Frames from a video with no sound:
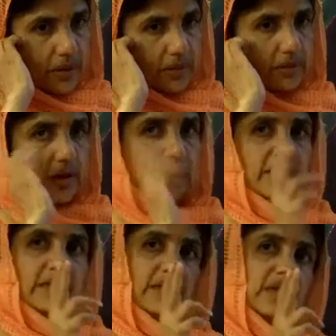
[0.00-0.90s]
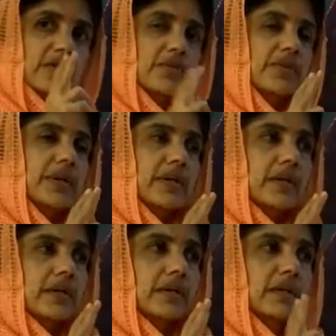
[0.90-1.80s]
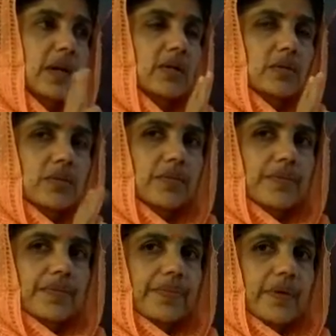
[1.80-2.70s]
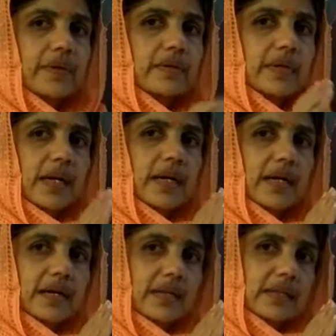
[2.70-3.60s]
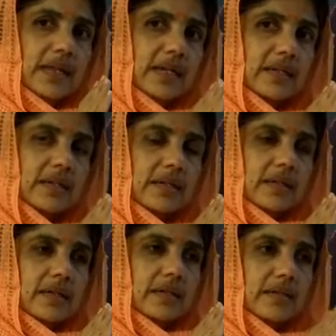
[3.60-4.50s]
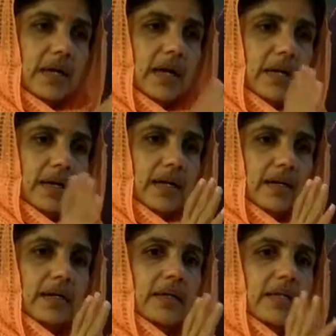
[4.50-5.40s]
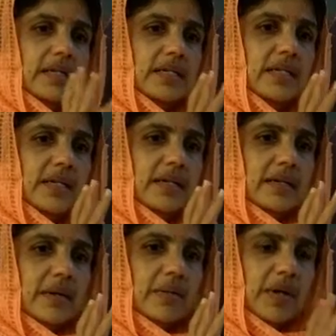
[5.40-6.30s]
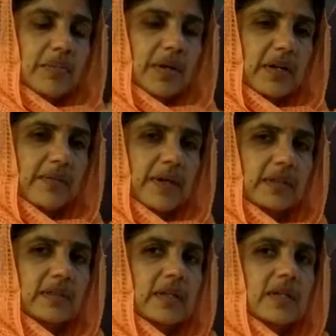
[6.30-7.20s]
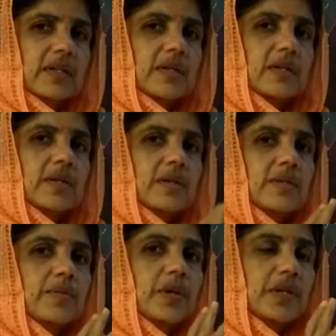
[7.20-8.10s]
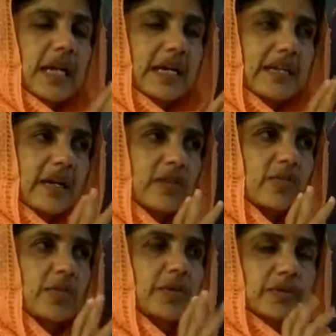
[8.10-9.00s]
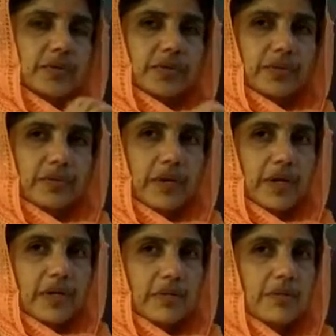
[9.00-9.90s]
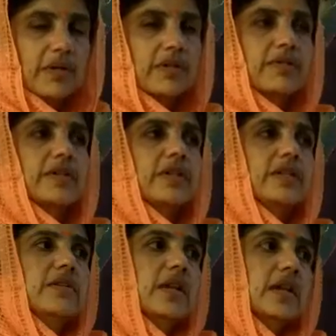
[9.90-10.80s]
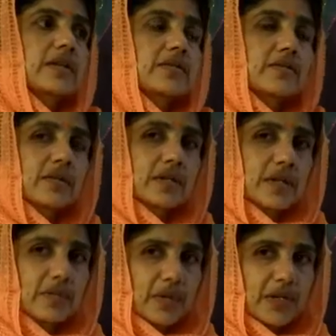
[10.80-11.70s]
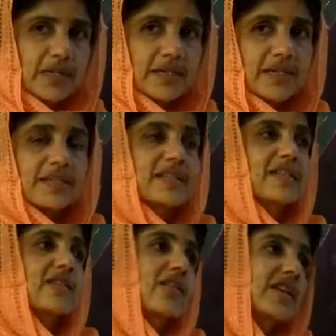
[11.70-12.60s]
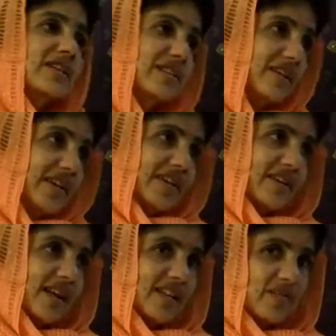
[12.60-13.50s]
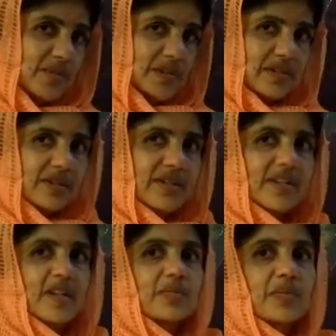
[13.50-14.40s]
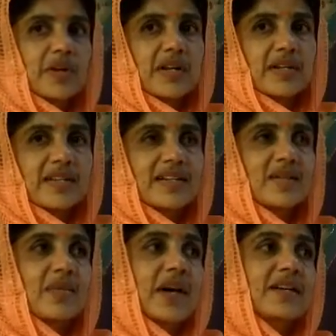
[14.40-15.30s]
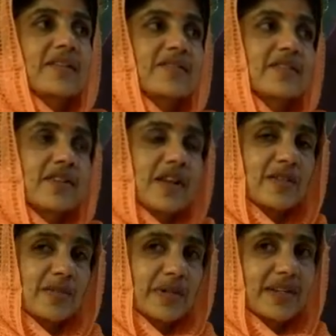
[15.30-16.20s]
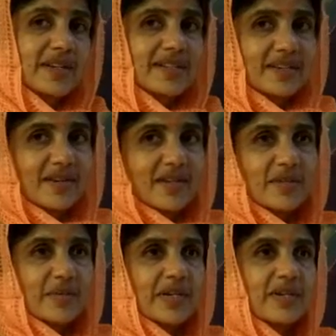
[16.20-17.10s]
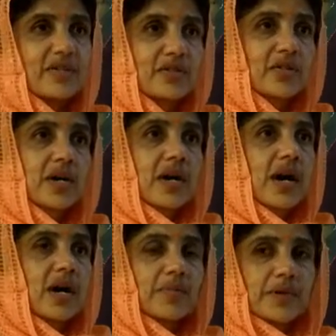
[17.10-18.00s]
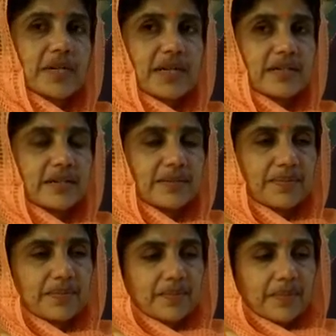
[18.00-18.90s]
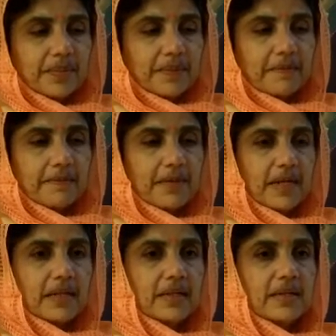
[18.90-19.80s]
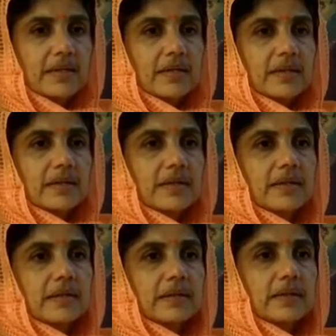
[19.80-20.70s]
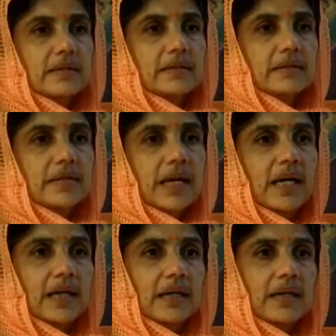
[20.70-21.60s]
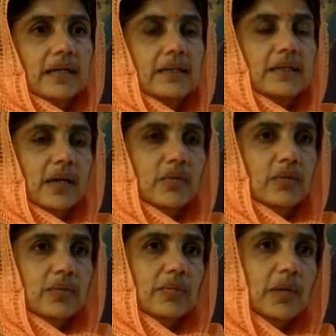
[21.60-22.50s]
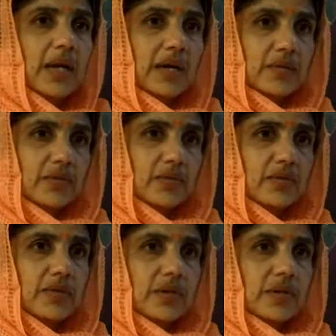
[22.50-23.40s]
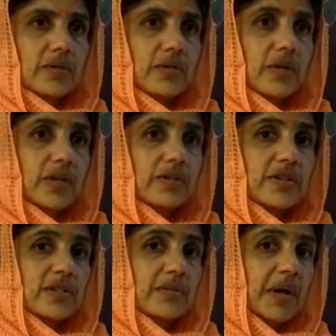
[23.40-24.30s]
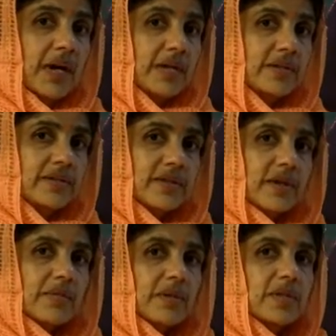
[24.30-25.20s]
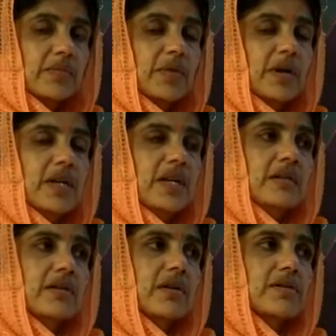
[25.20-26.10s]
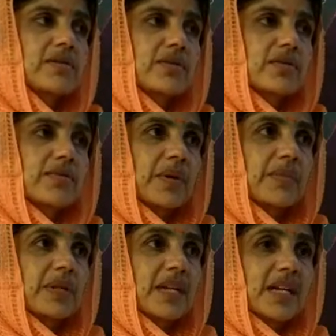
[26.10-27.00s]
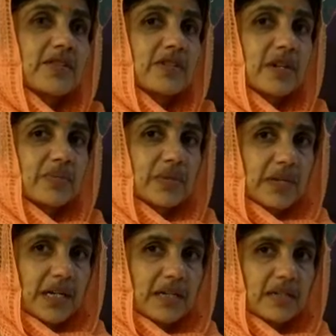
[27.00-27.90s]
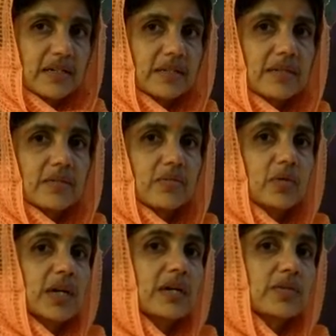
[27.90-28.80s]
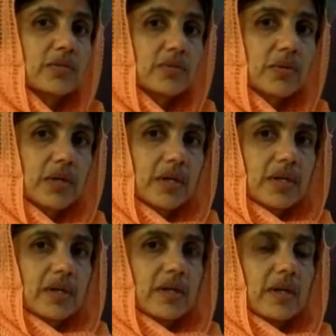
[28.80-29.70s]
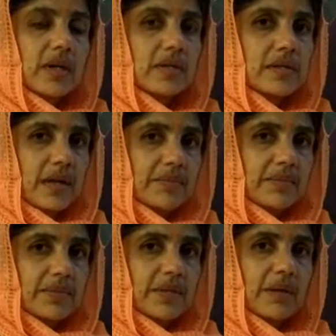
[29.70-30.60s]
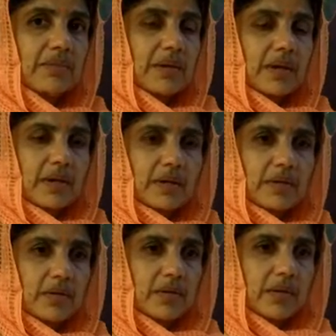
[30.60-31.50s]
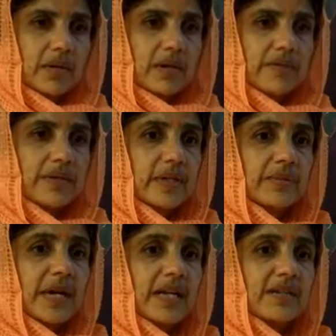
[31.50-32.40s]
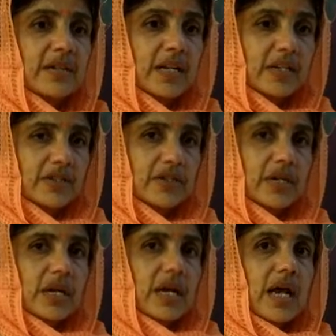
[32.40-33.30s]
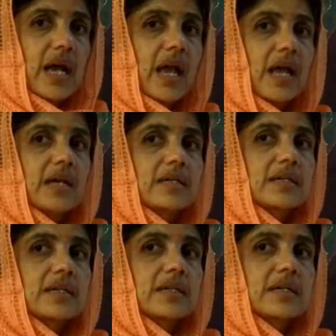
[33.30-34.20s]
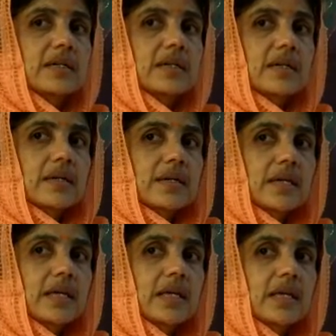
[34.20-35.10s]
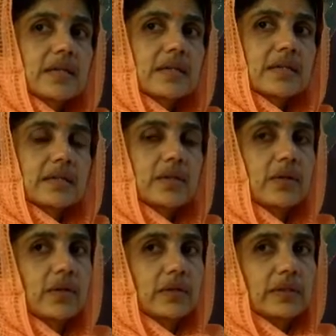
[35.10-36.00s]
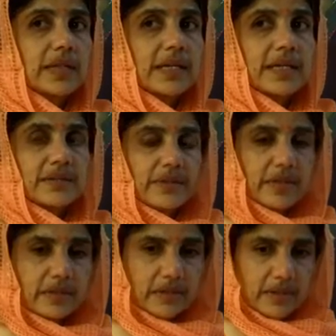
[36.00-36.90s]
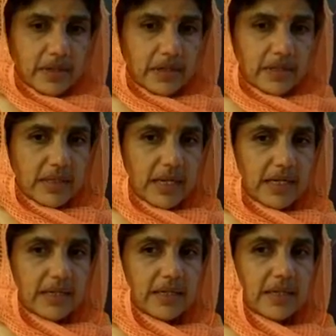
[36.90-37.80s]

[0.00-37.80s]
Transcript: it's always in the dual. Now, Saha, that, Saha, indeed, may Bhagavan protect us both. Why? Because if the teacher and the student are protected, then the knowledge transmission is protected, the mind of the transmitter and the transmitted too are protected. Then, Saha, now, Bhunaktu. So, not just the minds, but the bodies also may be nourished and protected. Bhunaktu, same, same uh, you know, verb as nourish. And uh, here, the whole thing is this that